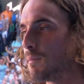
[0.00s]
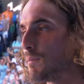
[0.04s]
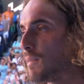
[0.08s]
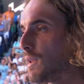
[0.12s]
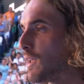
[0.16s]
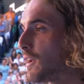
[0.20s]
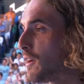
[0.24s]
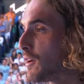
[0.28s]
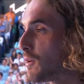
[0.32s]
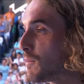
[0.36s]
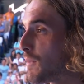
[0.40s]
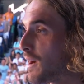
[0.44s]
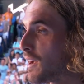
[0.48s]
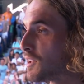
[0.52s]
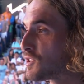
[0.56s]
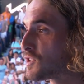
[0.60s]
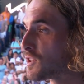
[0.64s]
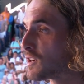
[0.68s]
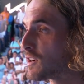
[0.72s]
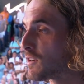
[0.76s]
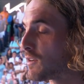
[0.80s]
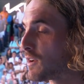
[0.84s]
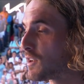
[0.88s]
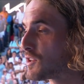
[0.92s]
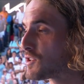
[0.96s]
player my
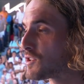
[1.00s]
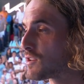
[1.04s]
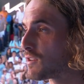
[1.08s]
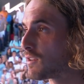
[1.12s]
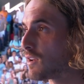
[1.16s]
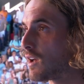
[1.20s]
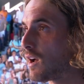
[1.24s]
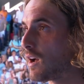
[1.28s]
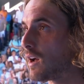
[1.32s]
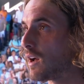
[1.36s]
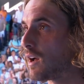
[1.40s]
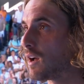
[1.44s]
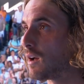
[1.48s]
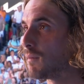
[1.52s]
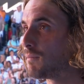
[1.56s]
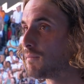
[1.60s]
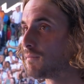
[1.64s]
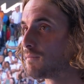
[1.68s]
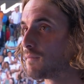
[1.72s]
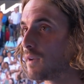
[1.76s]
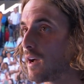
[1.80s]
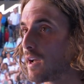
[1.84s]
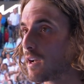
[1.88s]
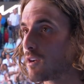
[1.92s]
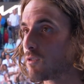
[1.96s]
generation.
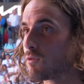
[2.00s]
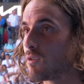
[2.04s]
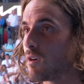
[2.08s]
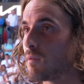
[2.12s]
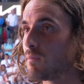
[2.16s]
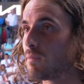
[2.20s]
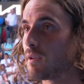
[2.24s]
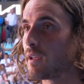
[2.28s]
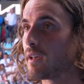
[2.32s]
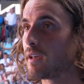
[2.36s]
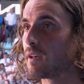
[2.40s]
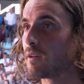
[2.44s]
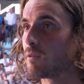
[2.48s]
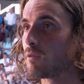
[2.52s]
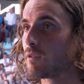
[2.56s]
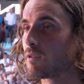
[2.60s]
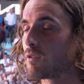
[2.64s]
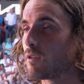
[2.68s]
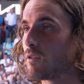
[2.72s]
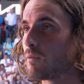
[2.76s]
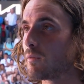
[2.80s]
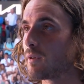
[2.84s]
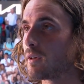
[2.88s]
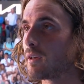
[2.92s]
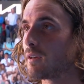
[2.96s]
I grew up playing with
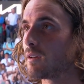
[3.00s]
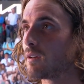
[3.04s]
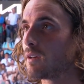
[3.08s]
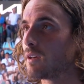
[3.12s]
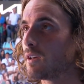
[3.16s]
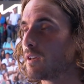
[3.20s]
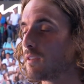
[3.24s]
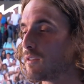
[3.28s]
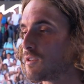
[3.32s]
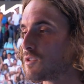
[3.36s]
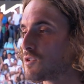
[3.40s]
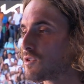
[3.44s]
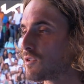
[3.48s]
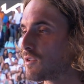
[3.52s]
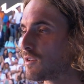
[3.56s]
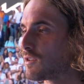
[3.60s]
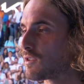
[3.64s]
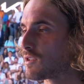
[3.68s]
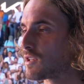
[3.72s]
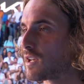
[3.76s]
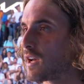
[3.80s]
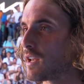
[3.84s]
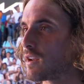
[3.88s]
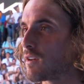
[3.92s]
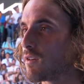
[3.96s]
Tommy in the
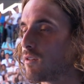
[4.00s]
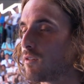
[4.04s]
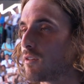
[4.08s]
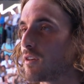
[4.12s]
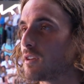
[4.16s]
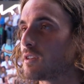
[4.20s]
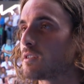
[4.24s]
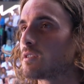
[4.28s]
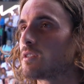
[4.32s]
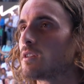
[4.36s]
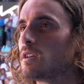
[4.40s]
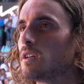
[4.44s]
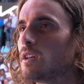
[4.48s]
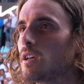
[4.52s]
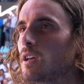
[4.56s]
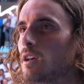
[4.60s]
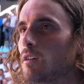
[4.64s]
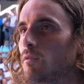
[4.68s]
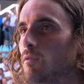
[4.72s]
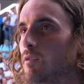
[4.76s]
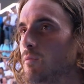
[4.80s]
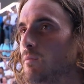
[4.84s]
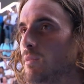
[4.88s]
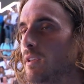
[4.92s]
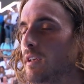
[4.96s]
juniors categories.
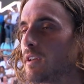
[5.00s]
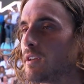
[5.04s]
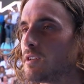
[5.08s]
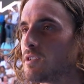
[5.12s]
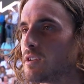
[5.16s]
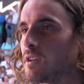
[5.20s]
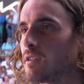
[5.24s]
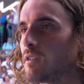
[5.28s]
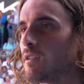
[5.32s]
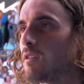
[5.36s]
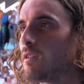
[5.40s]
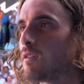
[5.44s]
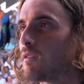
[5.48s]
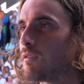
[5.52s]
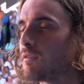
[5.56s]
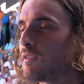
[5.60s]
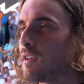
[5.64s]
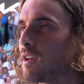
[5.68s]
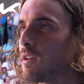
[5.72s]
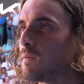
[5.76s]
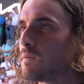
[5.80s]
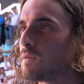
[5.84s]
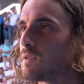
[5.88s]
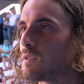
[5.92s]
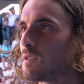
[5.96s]
We played each other a lot of
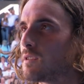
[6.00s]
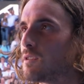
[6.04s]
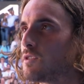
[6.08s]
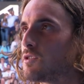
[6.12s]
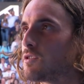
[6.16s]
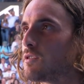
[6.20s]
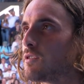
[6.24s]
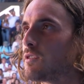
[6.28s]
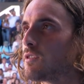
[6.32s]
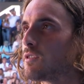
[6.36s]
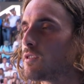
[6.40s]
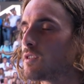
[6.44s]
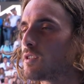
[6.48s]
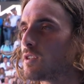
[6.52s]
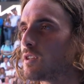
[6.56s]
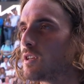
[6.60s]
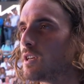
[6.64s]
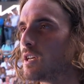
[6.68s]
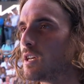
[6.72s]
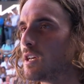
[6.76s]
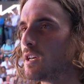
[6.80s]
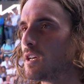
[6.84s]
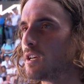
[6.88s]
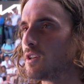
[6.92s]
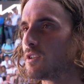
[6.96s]
times in juniors.
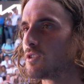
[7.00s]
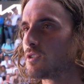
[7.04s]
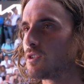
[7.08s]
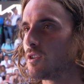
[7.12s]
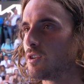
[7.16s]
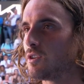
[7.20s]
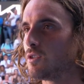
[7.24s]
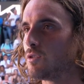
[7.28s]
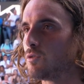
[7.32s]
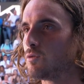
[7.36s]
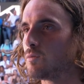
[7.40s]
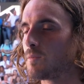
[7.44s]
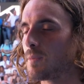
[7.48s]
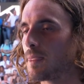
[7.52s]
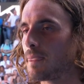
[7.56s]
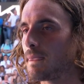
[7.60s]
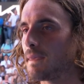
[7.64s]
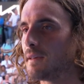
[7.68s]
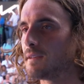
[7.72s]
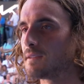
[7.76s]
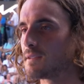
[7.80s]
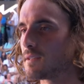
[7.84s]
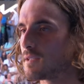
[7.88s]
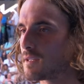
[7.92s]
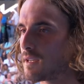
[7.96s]
So
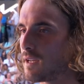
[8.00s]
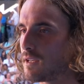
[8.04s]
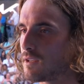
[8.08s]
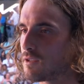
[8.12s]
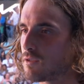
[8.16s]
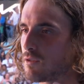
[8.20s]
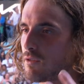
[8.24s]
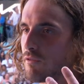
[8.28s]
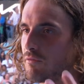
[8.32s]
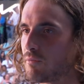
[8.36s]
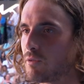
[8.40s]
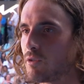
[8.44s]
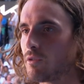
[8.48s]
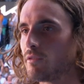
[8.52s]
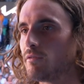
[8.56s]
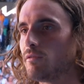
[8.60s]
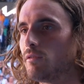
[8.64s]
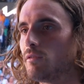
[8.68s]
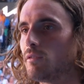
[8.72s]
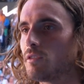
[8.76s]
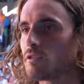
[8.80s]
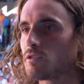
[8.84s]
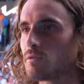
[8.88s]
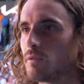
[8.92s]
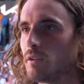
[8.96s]
it's sort of
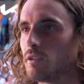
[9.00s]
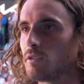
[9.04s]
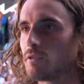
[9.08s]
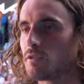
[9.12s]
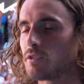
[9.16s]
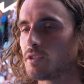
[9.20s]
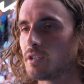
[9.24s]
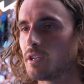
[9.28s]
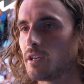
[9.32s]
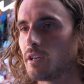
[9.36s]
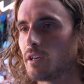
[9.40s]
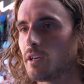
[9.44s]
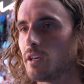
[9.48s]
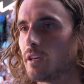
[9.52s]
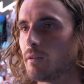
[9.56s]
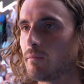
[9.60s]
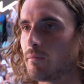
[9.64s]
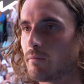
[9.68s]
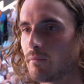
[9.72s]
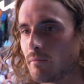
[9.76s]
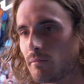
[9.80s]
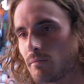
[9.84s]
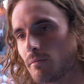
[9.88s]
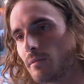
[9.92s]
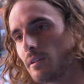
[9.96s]
beautiful as well to see
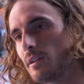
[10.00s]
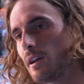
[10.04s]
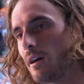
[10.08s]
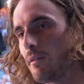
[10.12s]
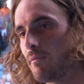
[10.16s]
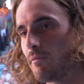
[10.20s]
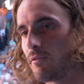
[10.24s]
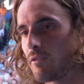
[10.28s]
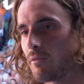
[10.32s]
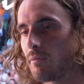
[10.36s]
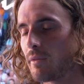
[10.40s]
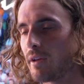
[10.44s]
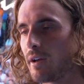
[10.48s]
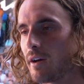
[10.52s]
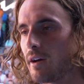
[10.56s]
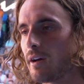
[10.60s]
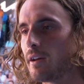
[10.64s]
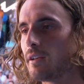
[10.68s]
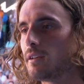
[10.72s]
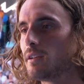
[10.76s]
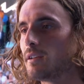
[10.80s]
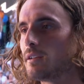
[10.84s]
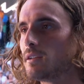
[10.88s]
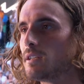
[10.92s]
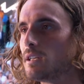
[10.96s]
him come from
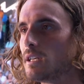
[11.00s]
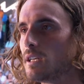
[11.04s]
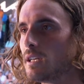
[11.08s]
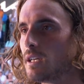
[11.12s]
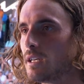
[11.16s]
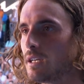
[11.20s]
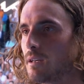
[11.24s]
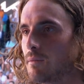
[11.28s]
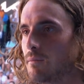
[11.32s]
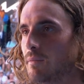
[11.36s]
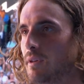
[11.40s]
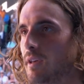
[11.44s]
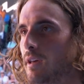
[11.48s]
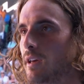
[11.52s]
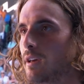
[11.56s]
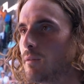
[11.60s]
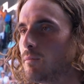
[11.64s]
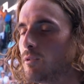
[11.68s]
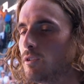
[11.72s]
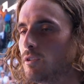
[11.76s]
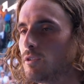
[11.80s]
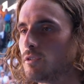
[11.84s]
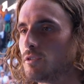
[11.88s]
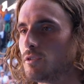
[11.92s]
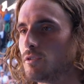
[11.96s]
behind and be
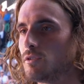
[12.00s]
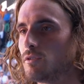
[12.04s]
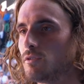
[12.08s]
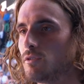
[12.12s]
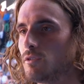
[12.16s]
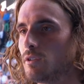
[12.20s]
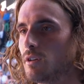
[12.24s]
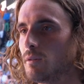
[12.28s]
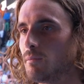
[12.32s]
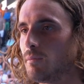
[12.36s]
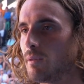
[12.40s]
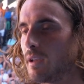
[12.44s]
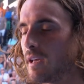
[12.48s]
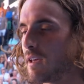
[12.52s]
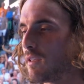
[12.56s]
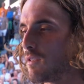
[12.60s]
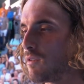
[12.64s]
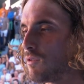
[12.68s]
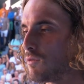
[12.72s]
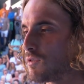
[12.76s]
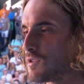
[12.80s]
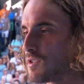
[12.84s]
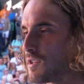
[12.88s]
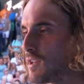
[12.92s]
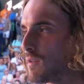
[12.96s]
able to play
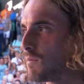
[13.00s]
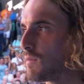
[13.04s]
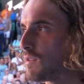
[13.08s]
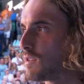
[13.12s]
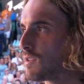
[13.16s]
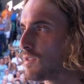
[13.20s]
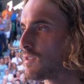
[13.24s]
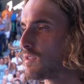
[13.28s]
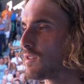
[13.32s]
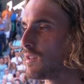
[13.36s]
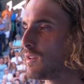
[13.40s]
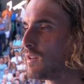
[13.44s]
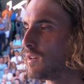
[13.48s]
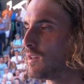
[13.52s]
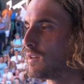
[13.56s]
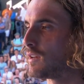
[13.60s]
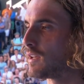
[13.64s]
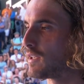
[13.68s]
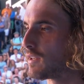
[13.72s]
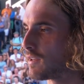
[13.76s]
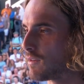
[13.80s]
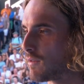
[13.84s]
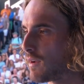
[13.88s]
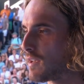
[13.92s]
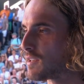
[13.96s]
those semis
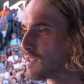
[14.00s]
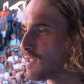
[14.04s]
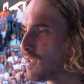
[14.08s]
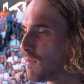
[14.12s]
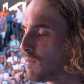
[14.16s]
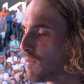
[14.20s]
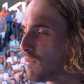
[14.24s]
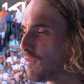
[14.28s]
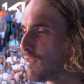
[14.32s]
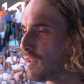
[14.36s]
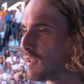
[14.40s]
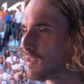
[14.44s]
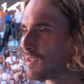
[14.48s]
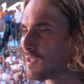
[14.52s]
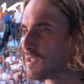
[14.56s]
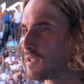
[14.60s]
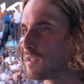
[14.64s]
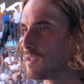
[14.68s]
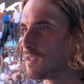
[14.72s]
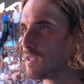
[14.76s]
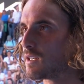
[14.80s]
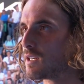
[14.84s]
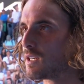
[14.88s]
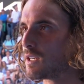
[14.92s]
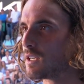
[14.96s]
in Grand Slam events,
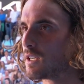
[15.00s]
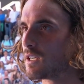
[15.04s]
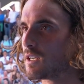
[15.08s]
and